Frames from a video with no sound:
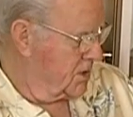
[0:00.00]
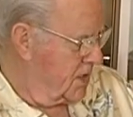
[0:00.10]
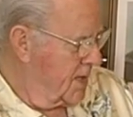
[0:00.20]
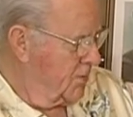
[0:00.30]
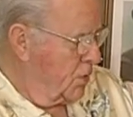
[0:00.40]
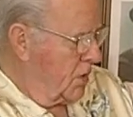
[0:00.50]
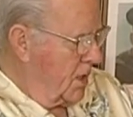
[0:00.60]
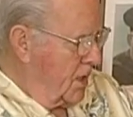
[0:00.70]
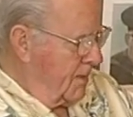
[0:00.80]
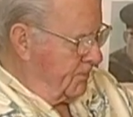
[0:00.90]
time you
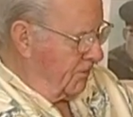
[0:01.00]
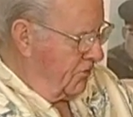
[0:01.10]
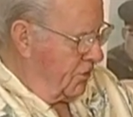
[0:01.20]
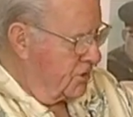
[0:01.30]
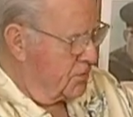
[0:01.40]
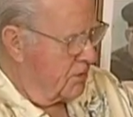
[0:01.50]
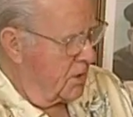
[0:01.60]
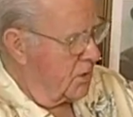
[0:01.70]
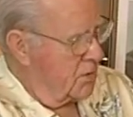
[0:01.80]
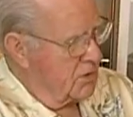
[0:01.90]
lay up the first
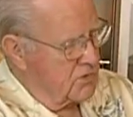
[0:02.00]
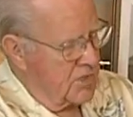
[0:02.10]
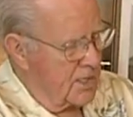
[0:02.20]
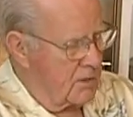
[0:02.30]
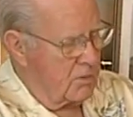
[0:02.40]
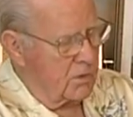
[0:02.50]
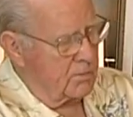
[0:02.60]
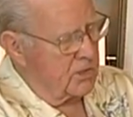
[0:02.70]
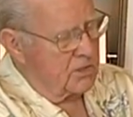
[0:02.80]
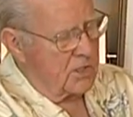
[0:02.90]
row and the second row,
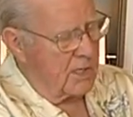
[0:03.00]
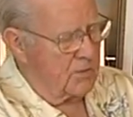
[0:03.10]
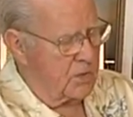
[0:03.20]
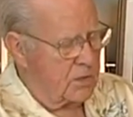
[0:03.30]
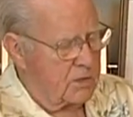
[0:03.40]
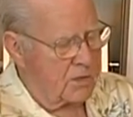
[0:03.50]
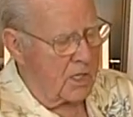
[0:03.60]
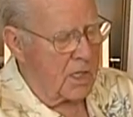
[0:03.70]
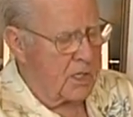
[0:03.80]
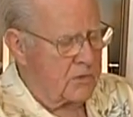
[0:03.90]
by the time you get to the
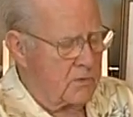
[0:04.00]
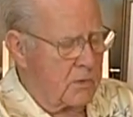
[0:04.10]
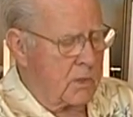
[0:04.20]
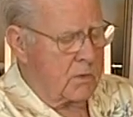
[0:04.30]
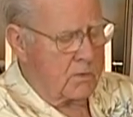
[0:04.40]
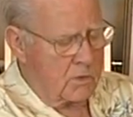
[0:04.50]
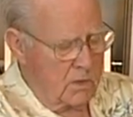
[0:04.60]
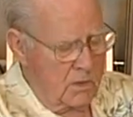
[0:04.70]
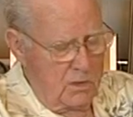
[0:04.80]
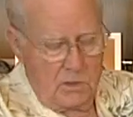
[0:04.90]
last row,
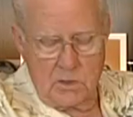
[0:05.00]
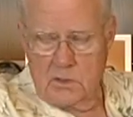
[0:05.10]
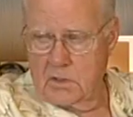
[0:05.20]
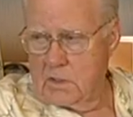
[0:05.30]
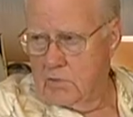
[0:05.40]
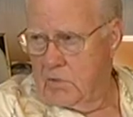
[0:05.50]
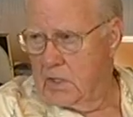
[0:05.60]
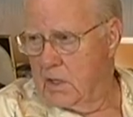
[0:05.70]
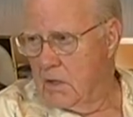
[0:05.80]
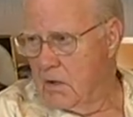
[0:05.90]
they're
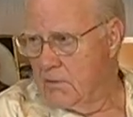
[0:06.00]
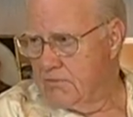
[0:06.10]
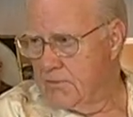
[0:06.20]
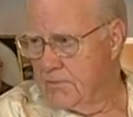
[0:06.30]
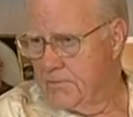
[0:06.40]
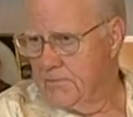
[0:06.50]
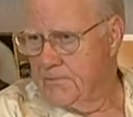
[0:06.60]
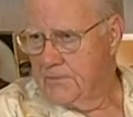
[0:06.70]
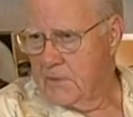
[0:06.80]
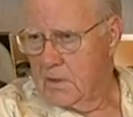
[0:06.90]
really off.
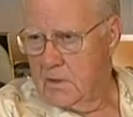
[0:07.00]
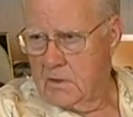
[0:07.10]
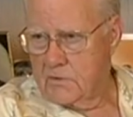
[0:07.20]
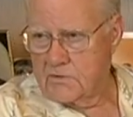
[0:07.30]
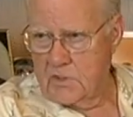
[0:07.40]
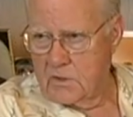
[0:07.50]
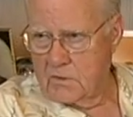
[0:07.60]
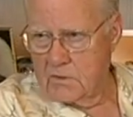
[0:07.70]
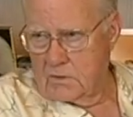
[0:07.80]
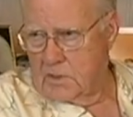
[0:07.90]

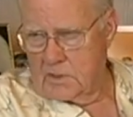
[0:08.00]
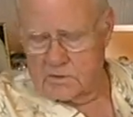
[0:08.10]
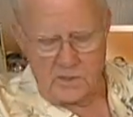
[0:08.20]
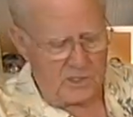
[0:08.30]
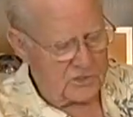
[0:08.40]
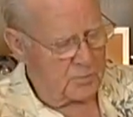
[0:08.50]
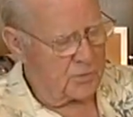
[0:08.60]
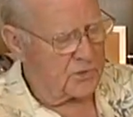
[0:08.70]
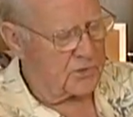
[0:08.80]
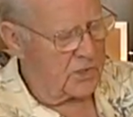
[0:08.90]
So it's a
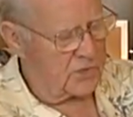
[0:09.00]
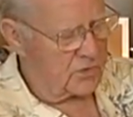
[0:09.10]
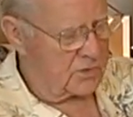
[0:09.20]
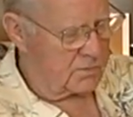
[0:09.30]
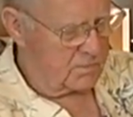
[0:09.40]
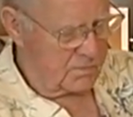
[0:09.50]
precision